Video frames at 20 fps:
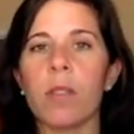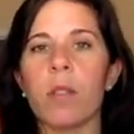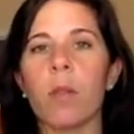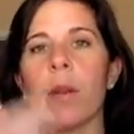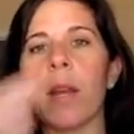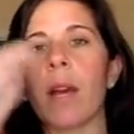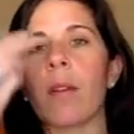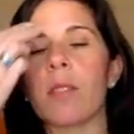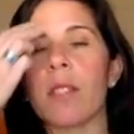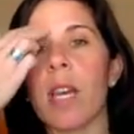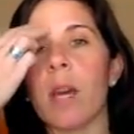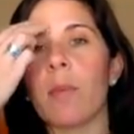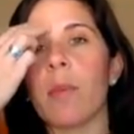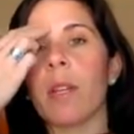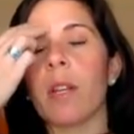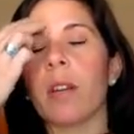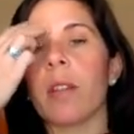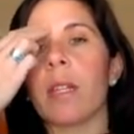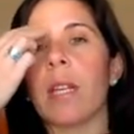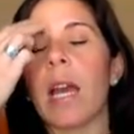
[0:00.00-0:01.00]
So now
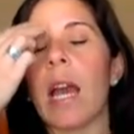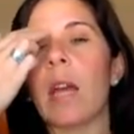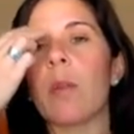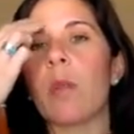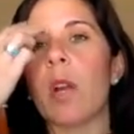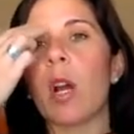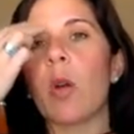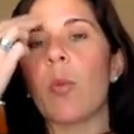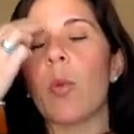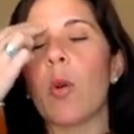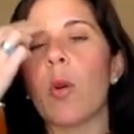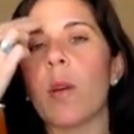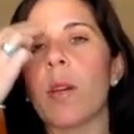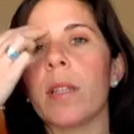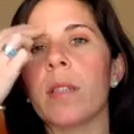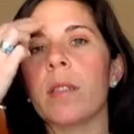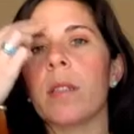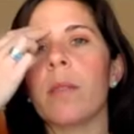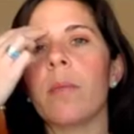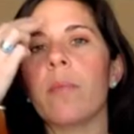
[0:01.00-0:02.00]
tapping on the eyebrow
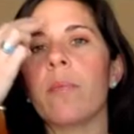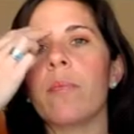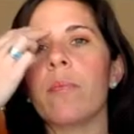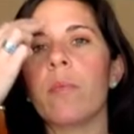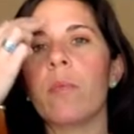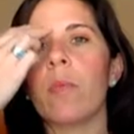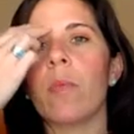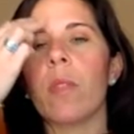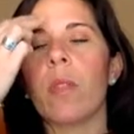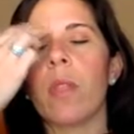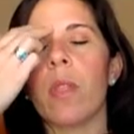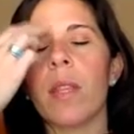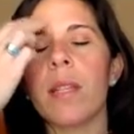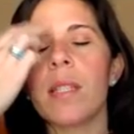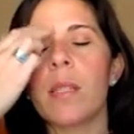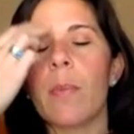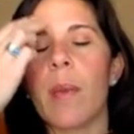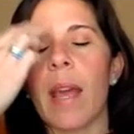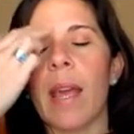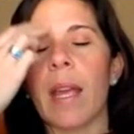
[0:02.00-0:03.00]
point,
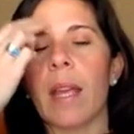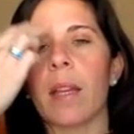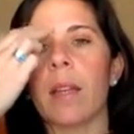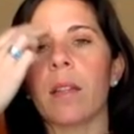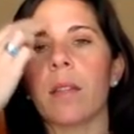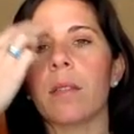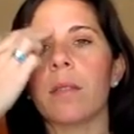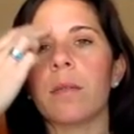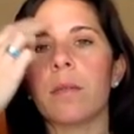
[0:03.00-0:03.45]
this pain,